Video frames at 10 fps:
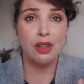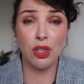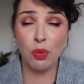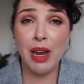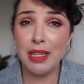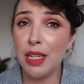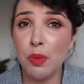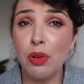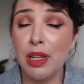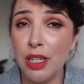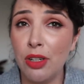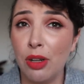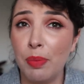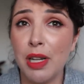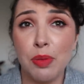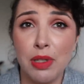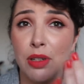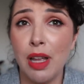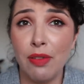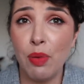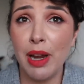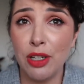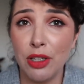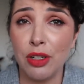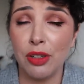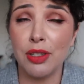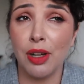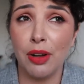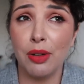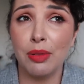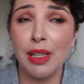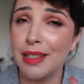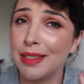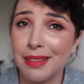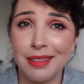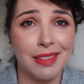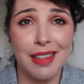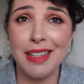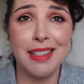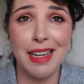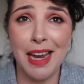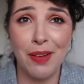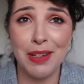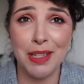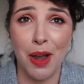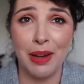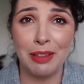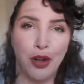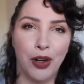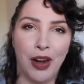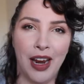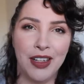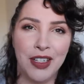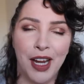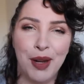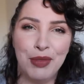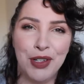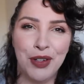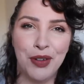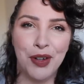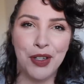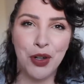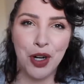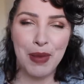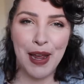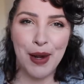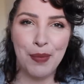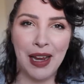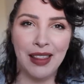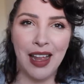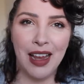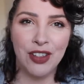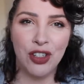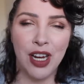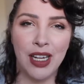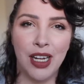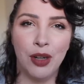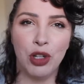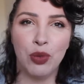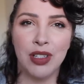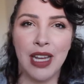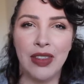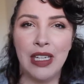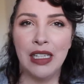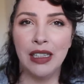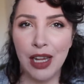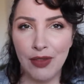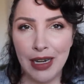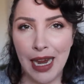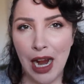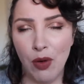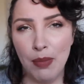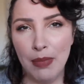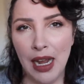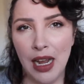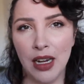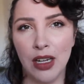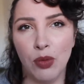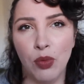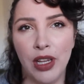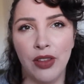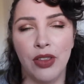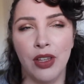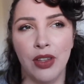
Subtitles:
So the wear test will continue because we still have wear to do. So let's see how it's going. All right, time to talk about my last check-in, which was at the 11 hour mark with